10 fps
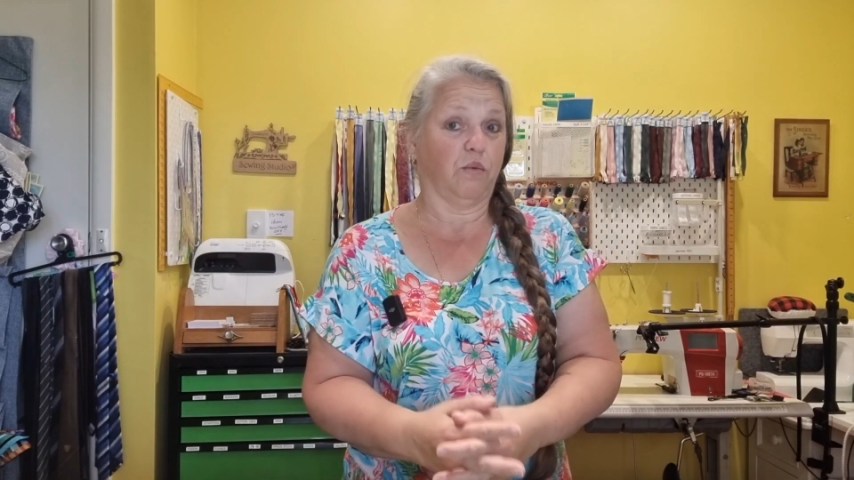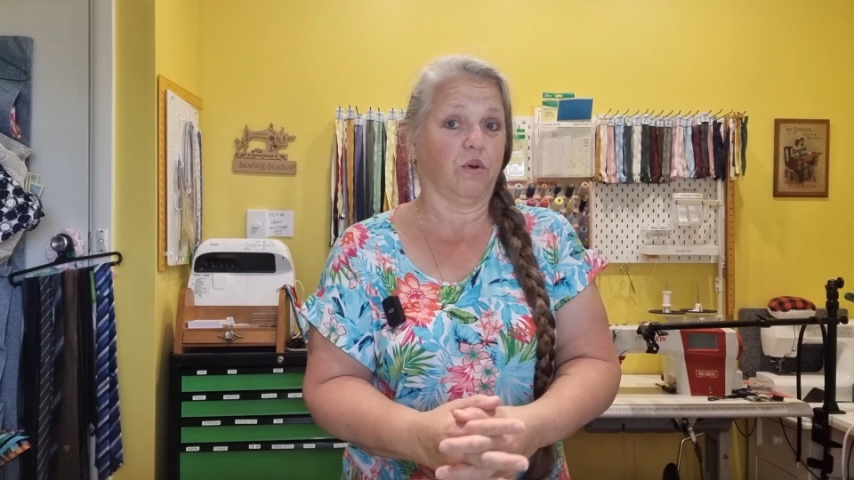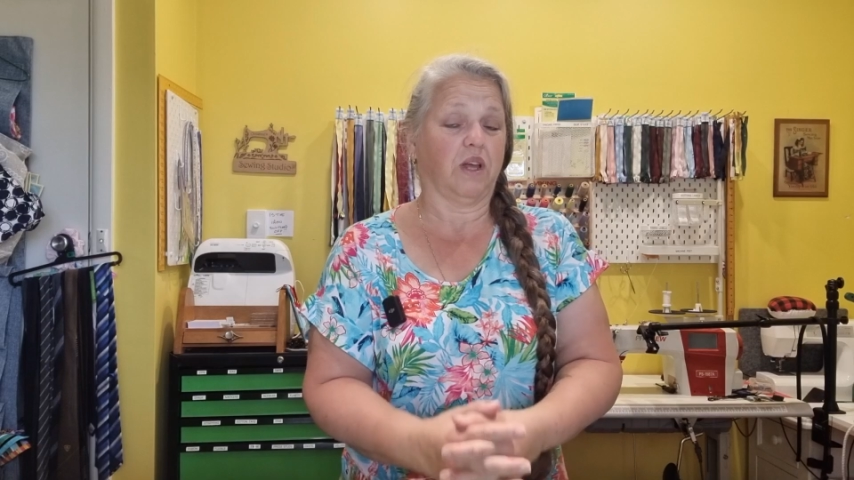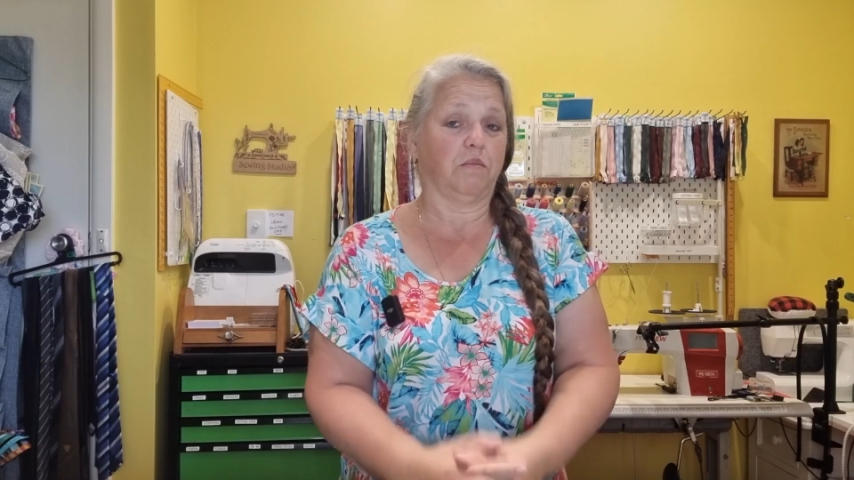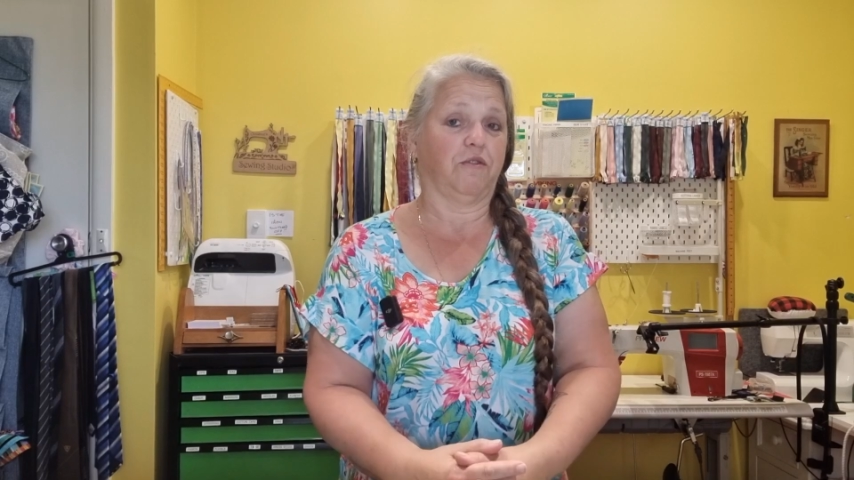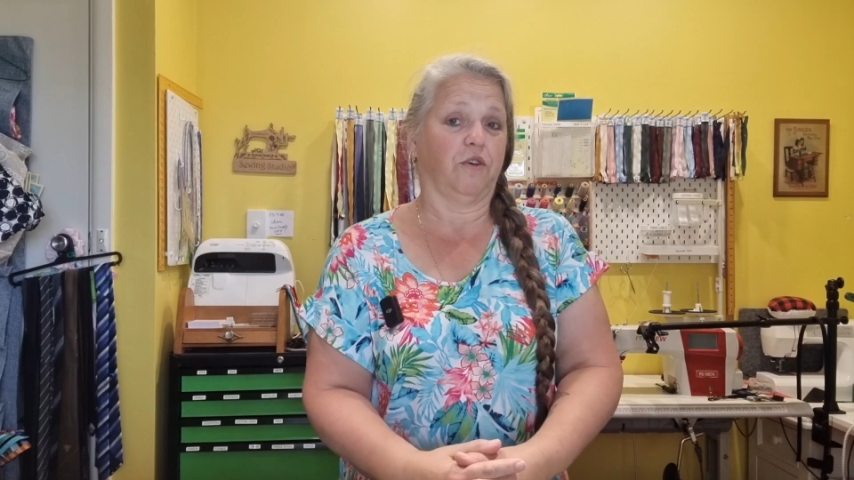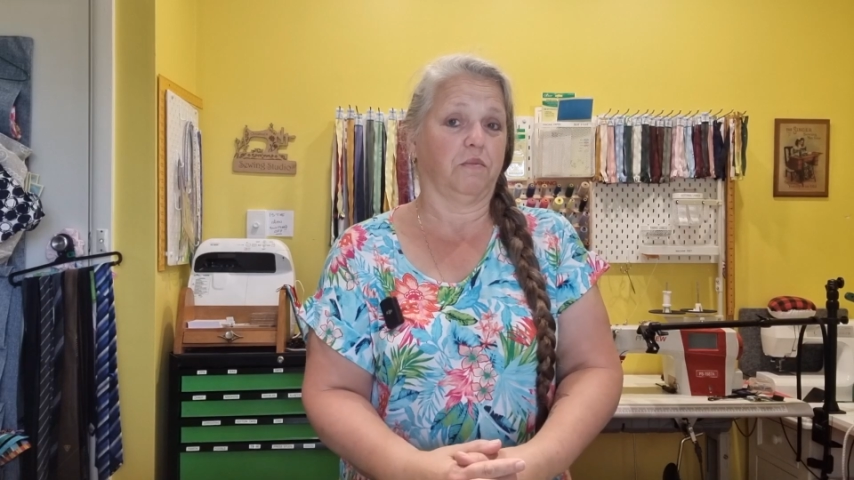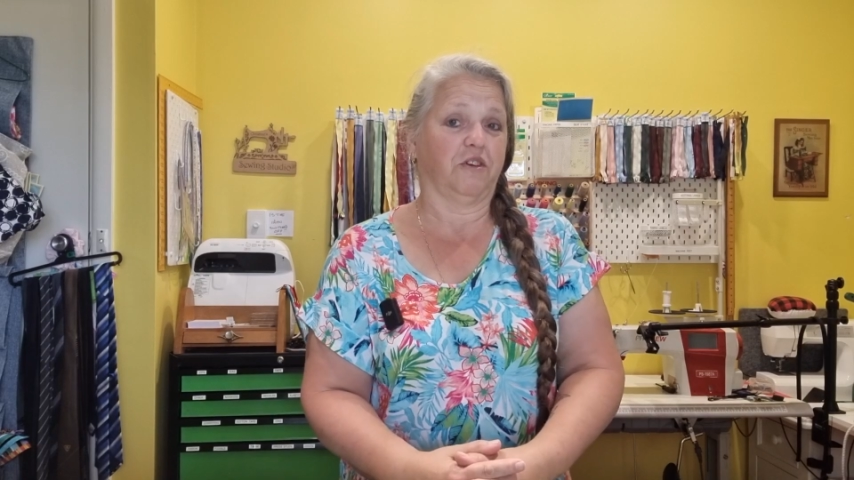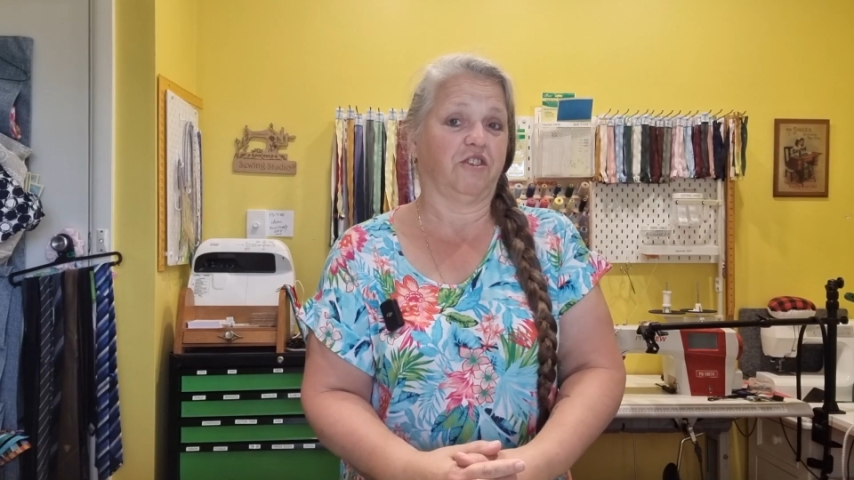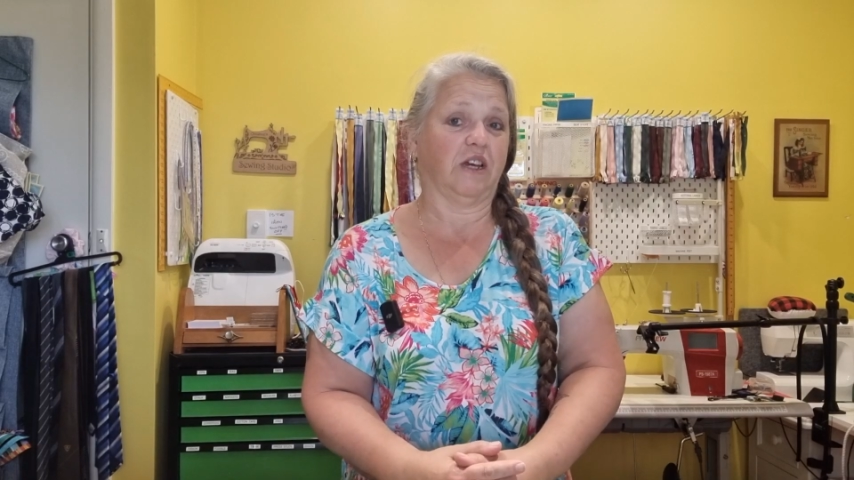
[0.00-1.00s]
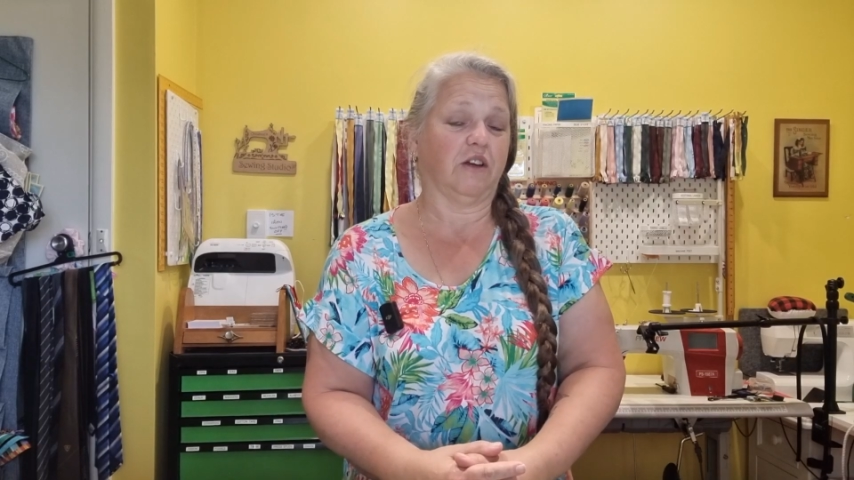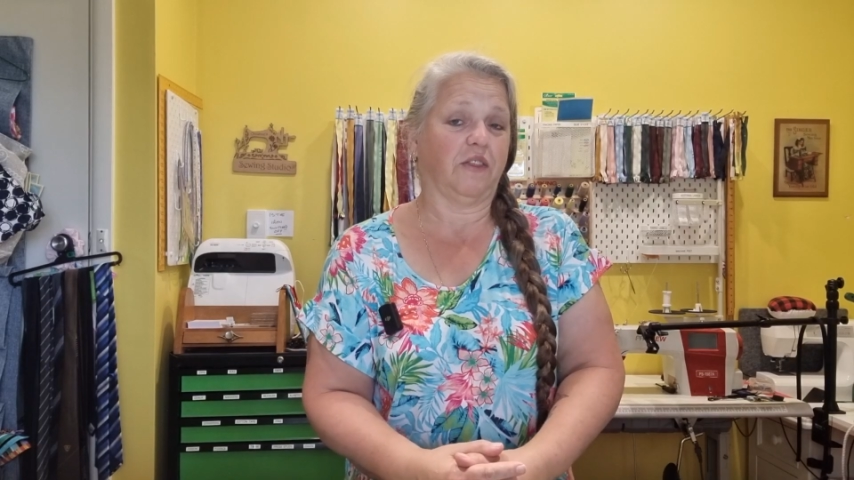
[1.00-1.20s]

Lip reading: walking foot machine,